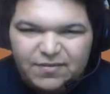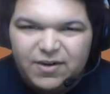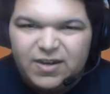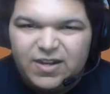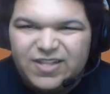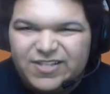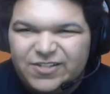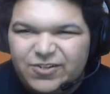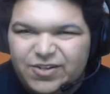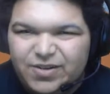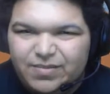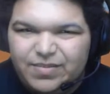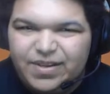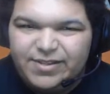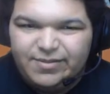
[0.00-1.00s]
I forgot this
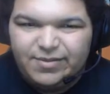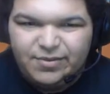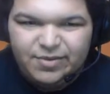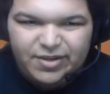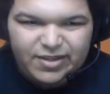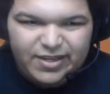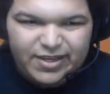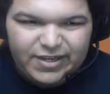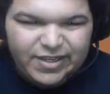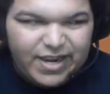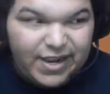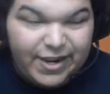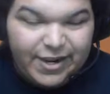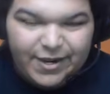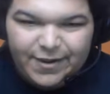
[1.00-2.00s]
gym makes me want to, like,
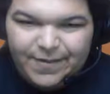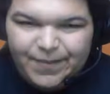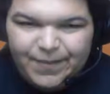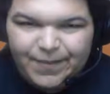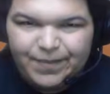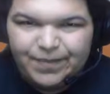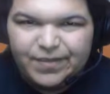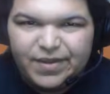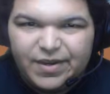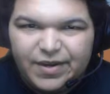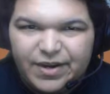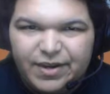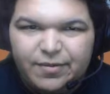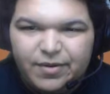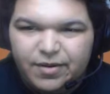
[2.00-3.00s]
die.
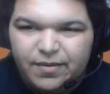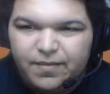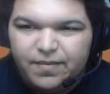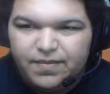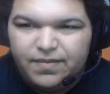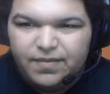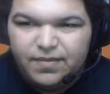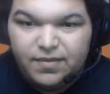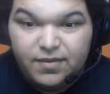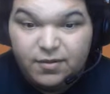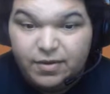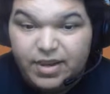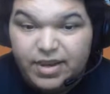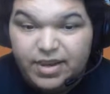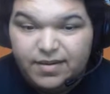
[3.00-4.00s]
Alright, well,
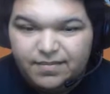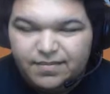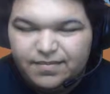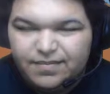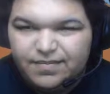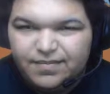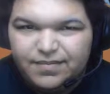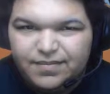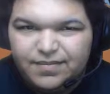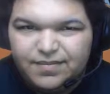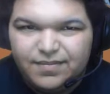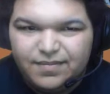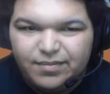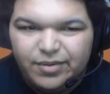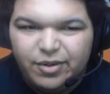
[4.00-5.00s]
okay.
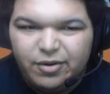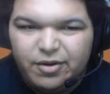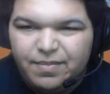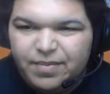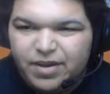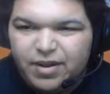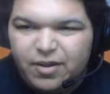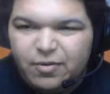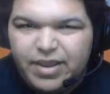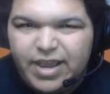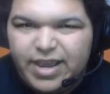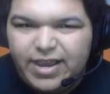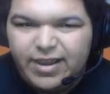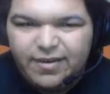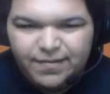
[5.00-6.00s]
Blow up.
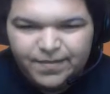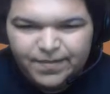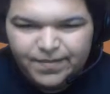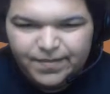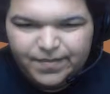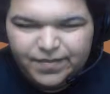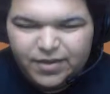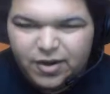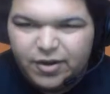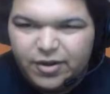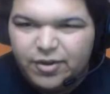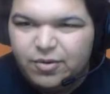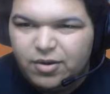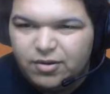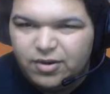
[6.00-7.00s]
Okay. Are
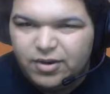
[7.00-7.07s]
you